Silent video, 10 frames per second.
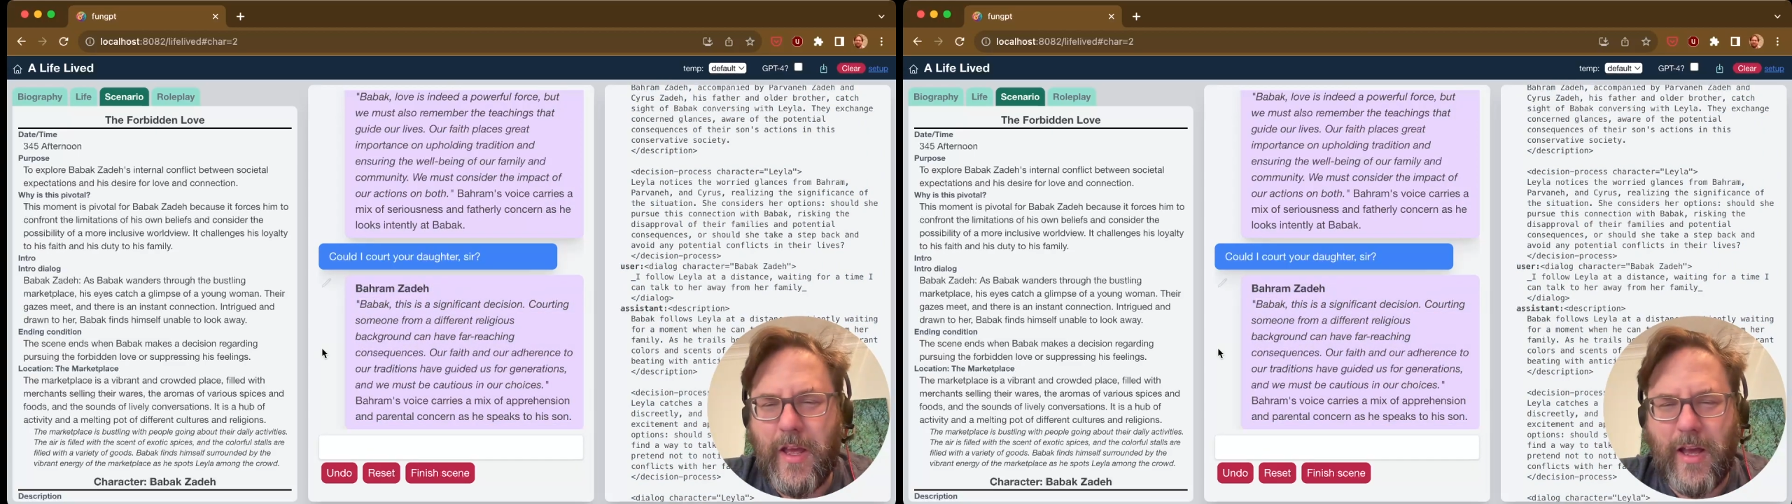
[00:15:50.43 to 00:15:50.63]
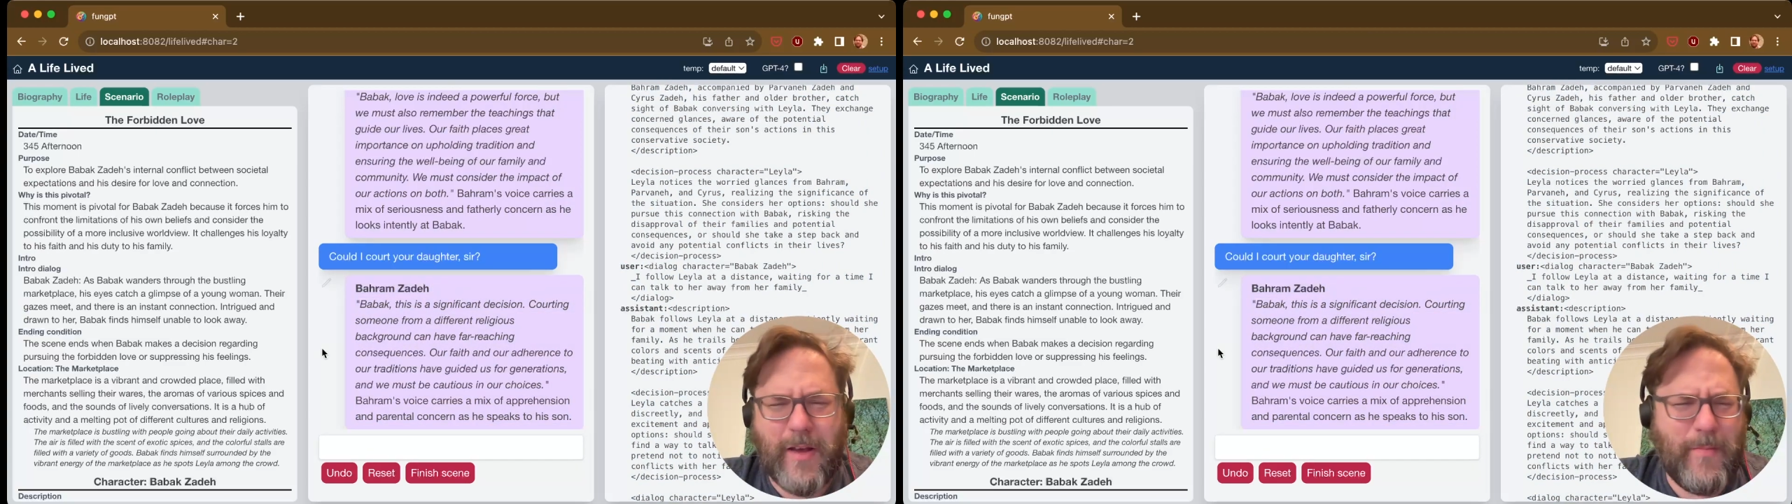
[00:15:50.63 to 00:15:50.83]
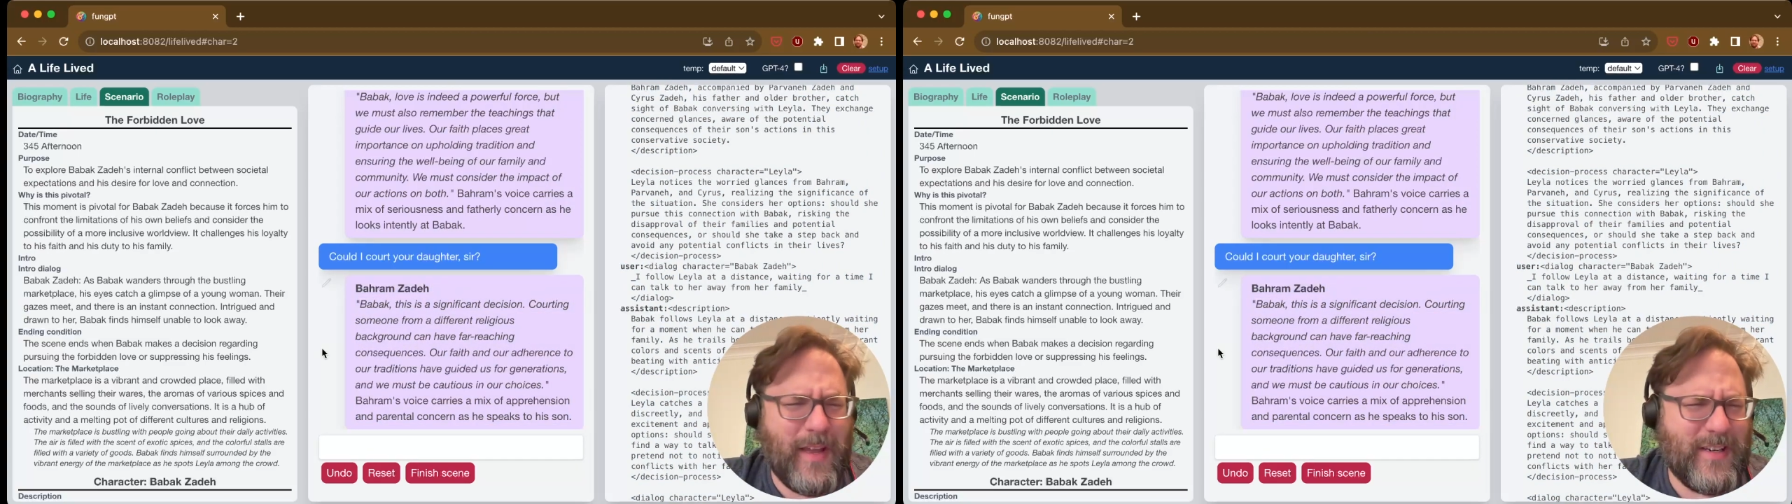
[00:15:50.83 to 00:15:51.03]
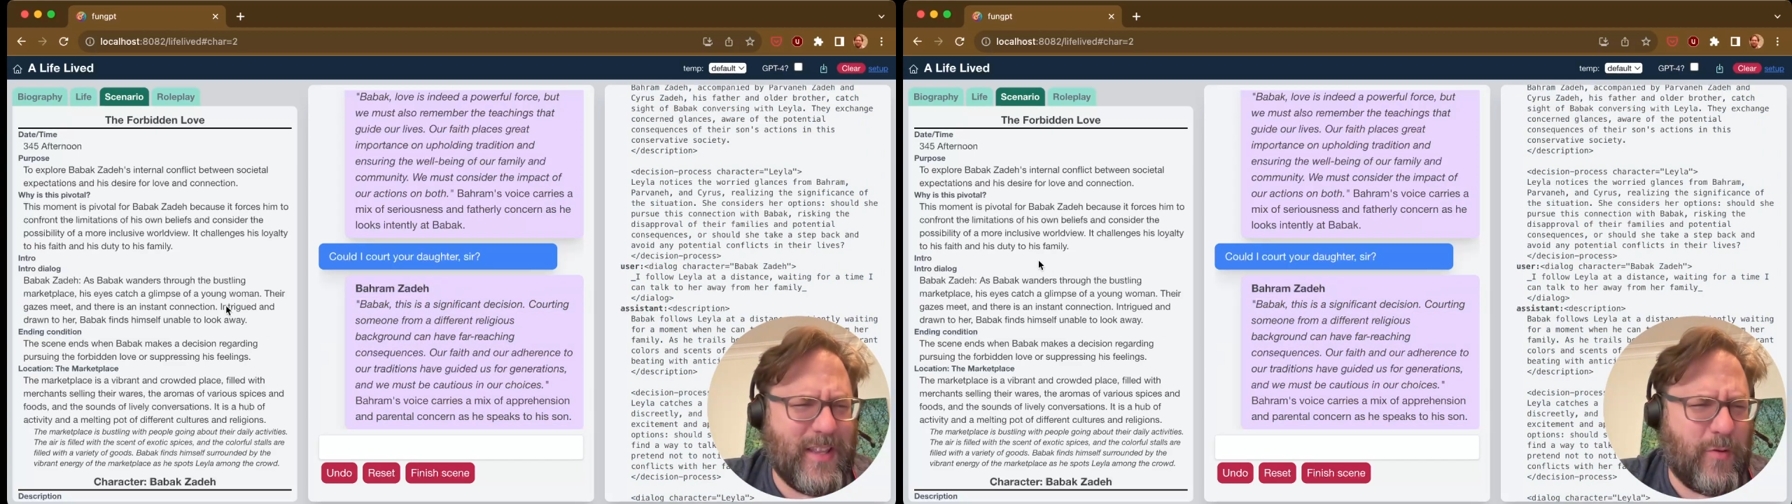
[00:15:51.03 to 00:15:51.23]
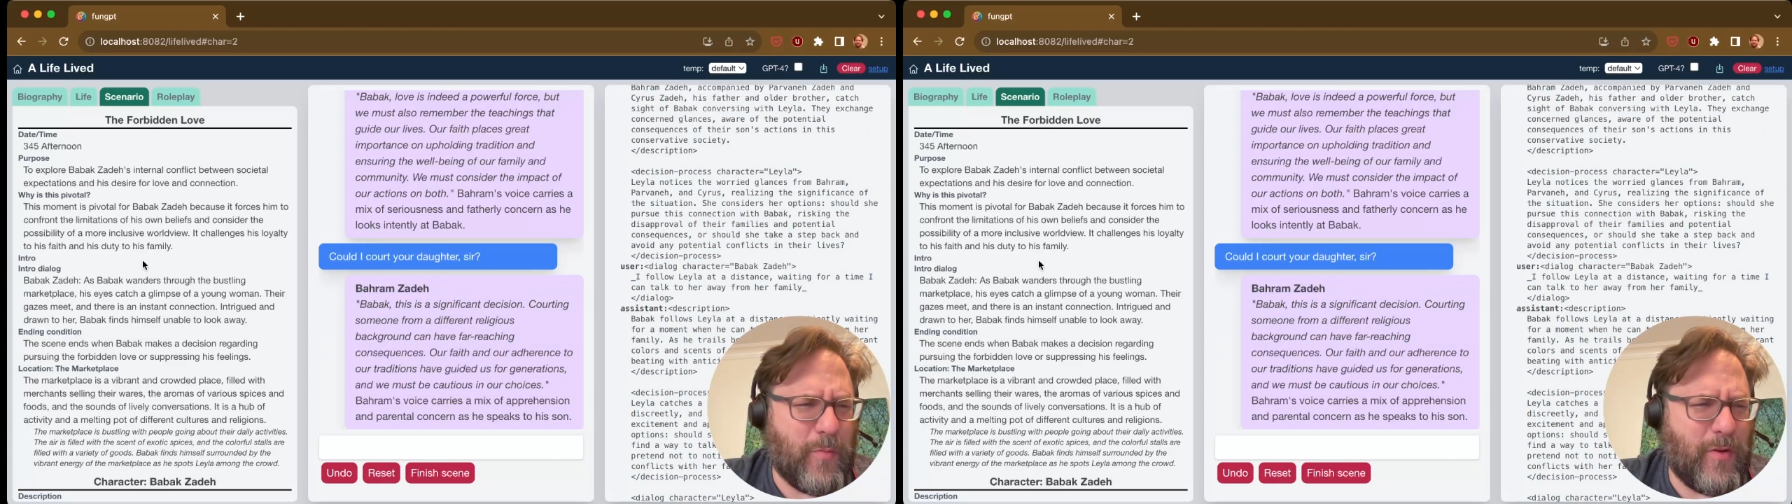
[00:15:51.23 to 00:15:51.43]
I actually
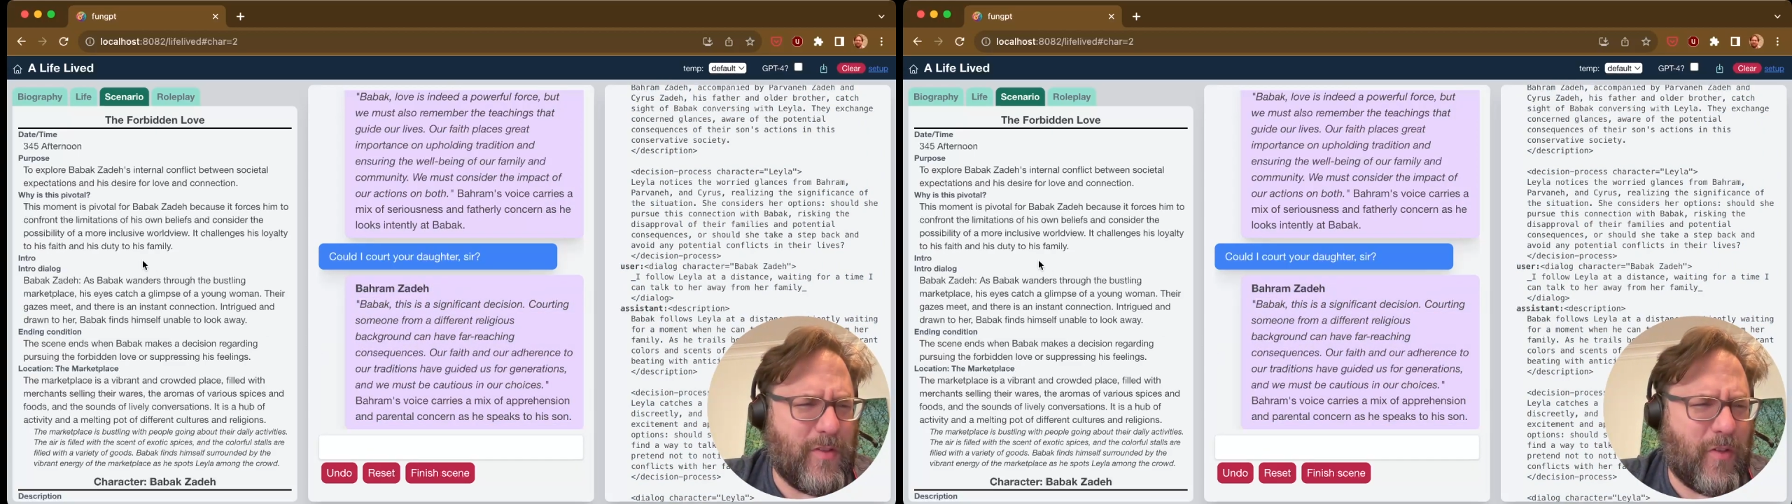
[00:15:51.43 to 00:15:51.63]
think we're both